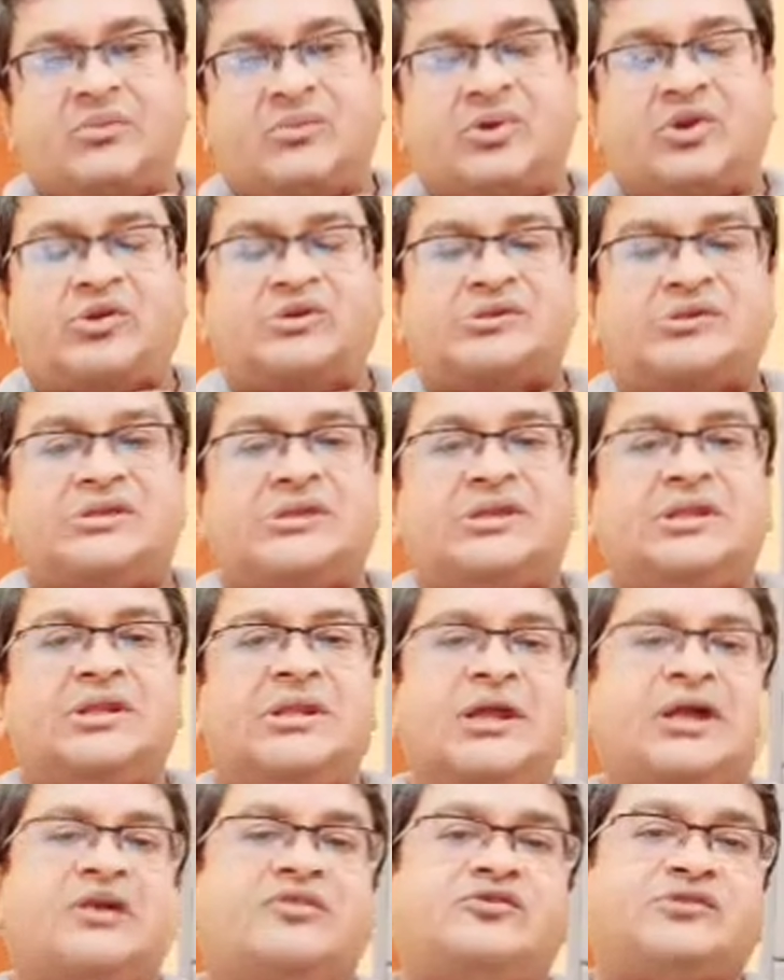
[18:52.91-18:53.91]
because it
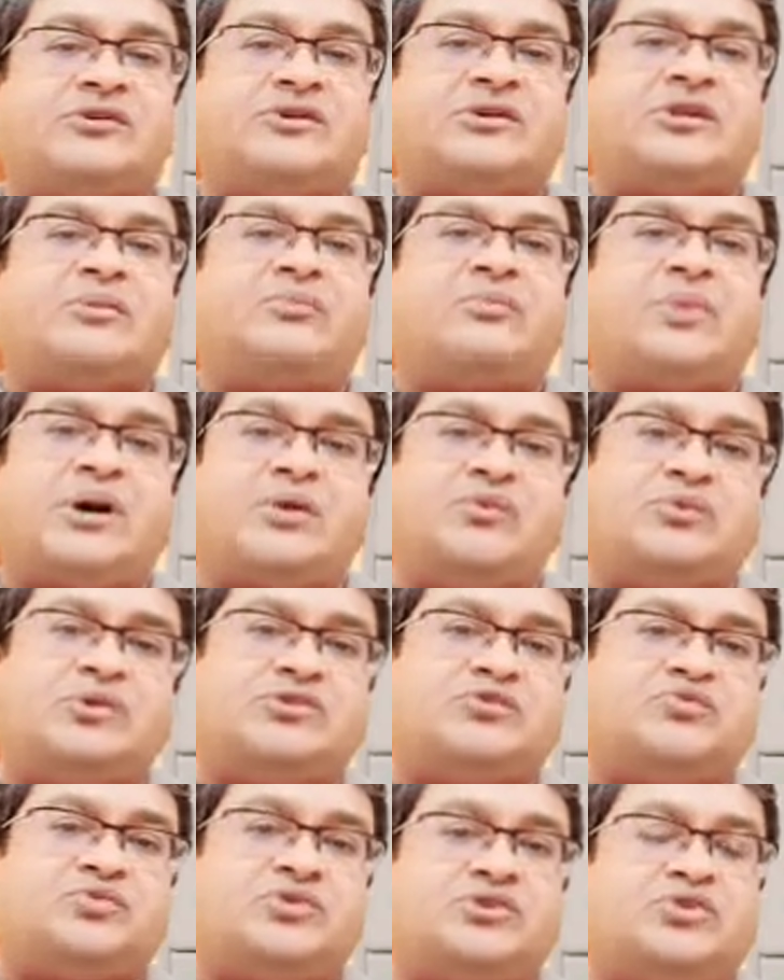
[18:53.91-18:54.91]
did have certain
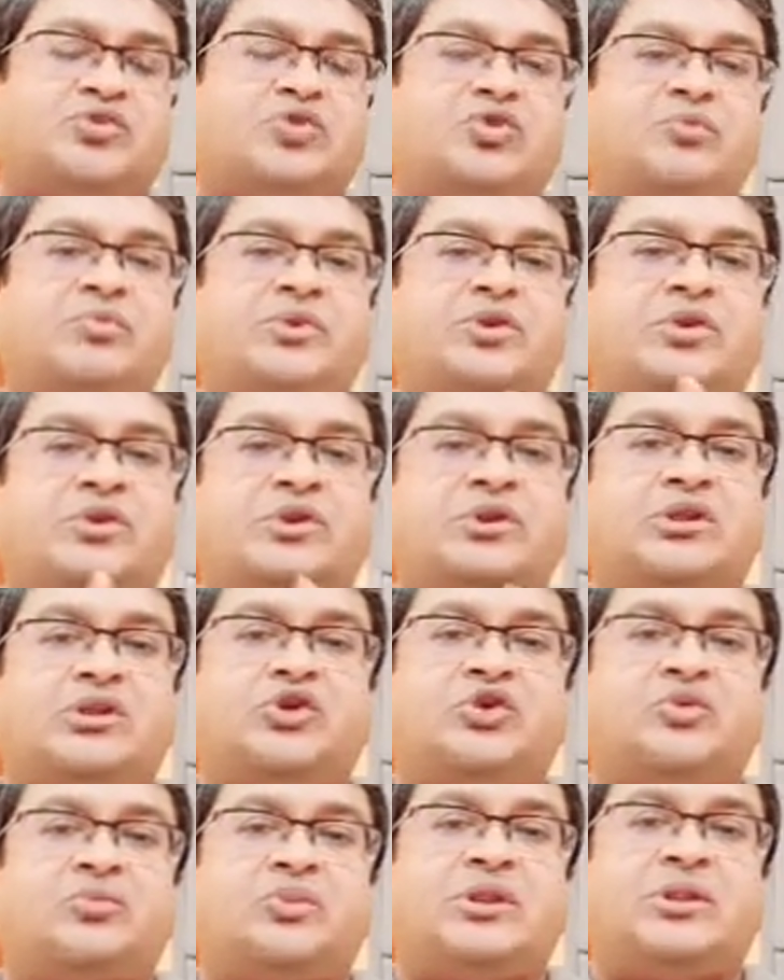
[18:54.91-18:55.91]
powers which go beyond
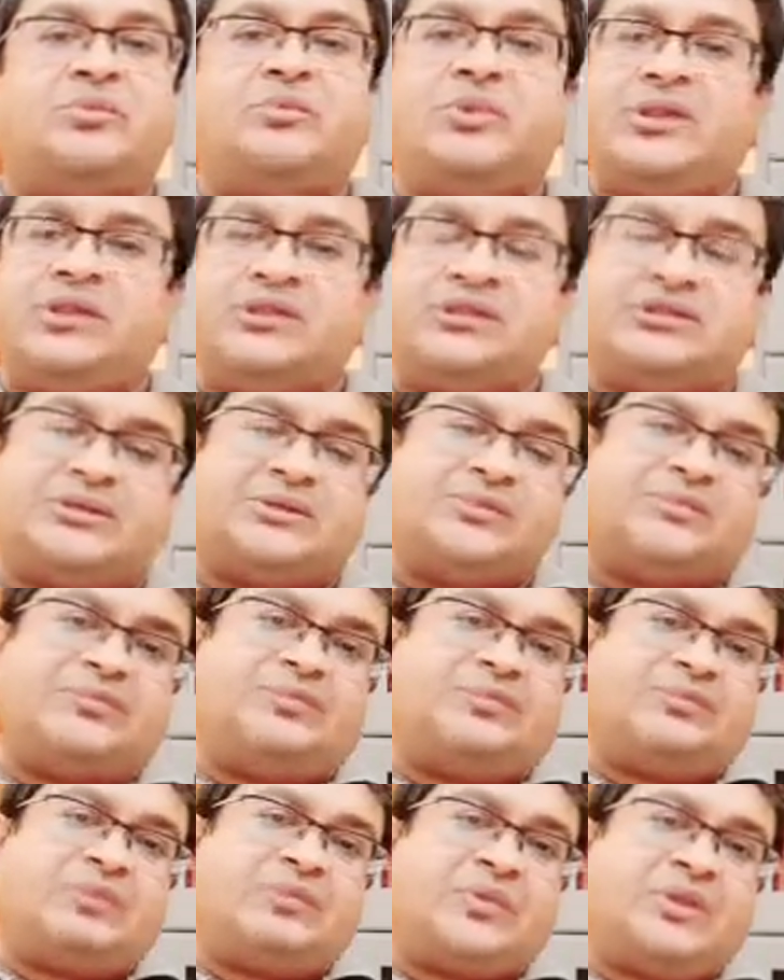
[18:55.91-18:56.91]
human ability.
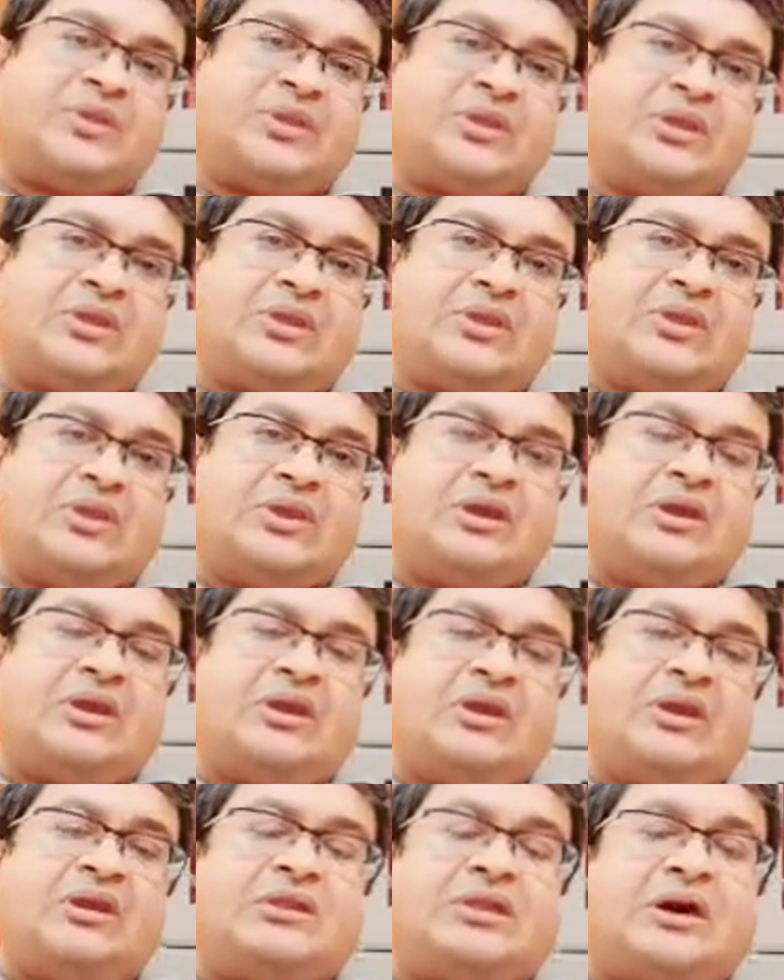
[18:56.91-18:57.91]

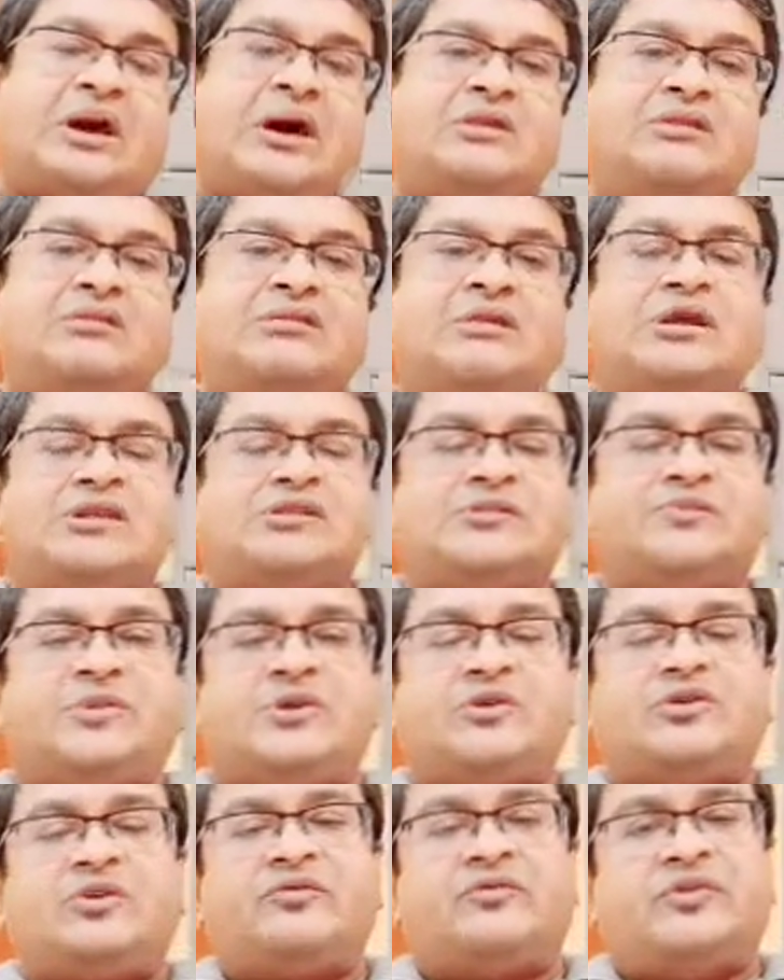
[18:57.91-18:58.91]
The other
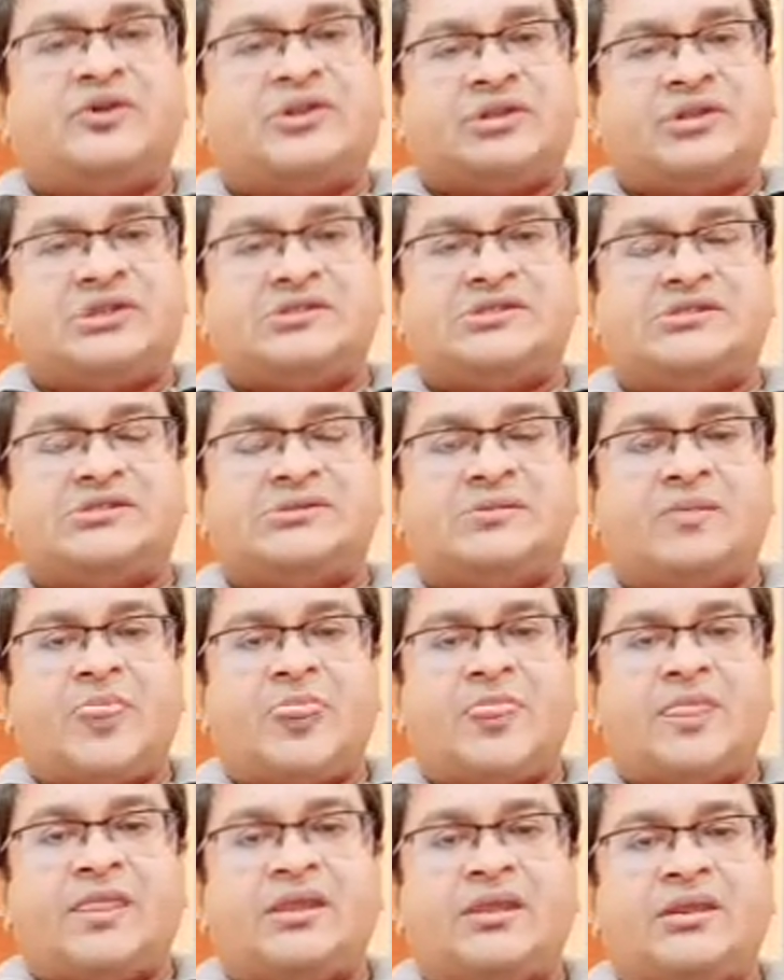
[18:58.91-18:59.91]
aspect of it is,
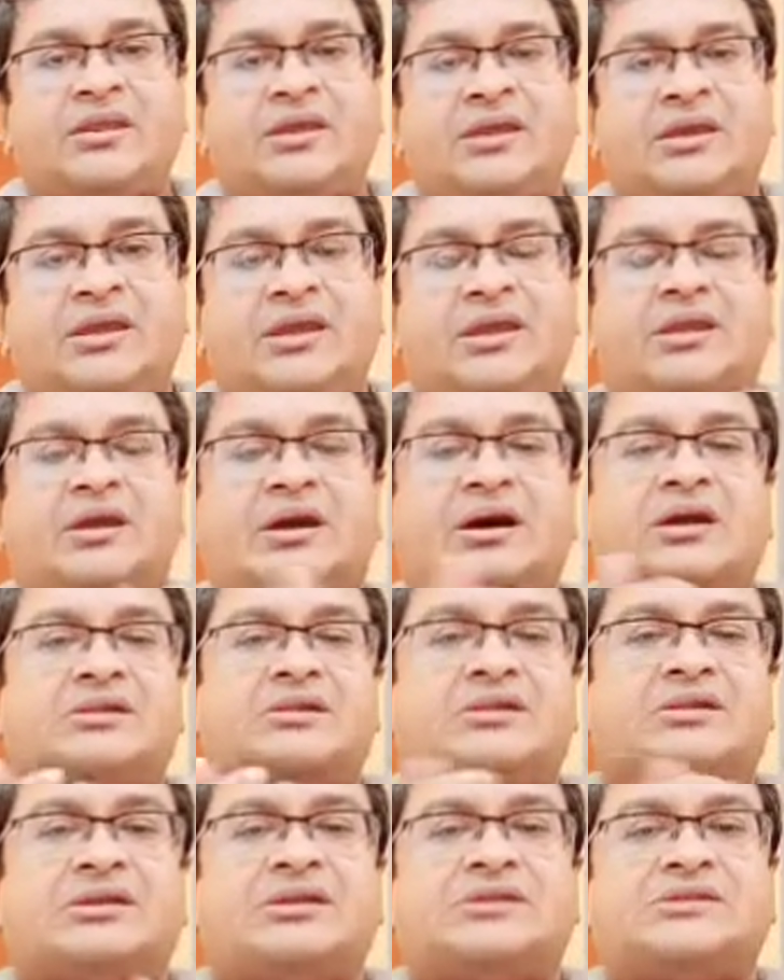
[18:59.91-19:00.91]
in
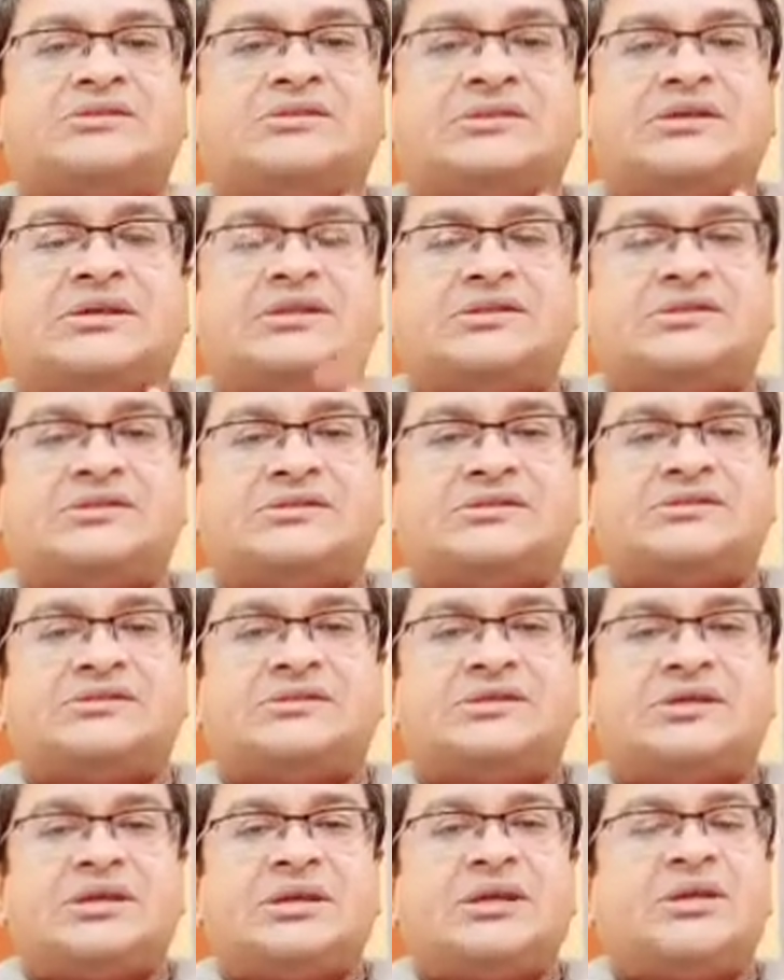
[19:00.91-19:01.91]
Kantian
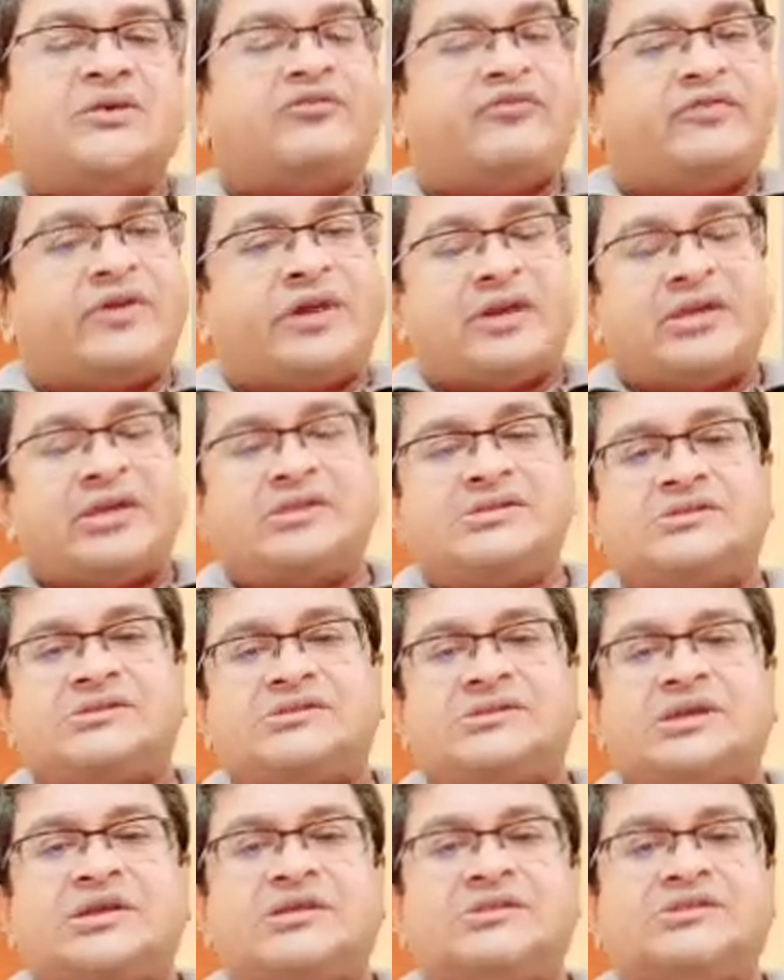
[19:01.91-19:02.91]
sense,
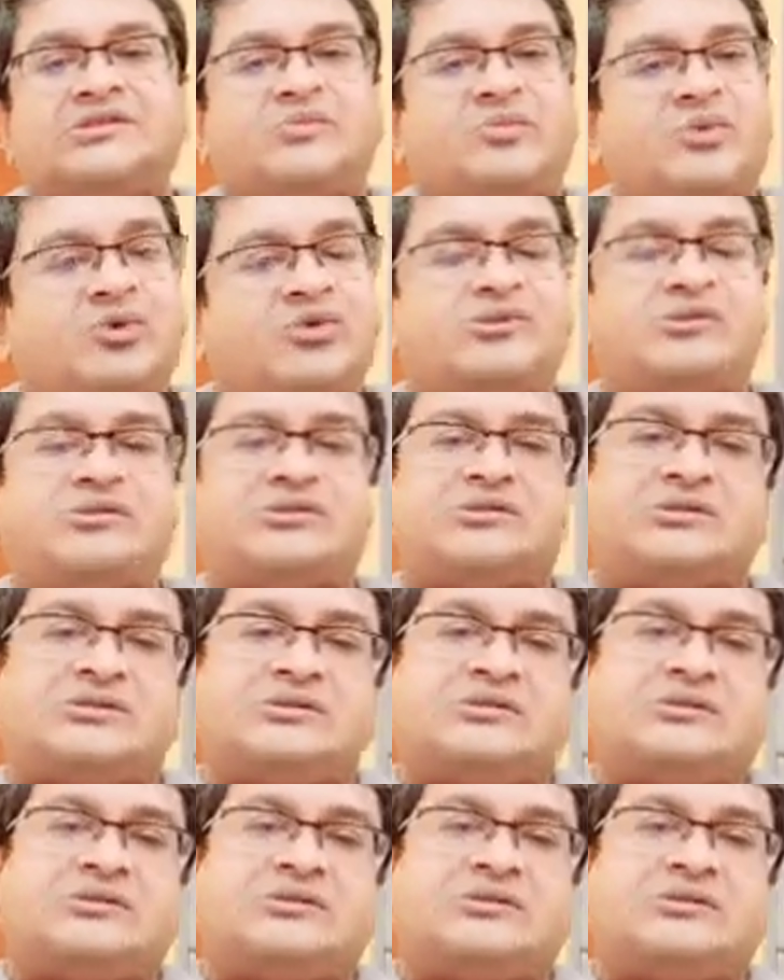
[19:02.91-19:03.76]
Frankenstein's monster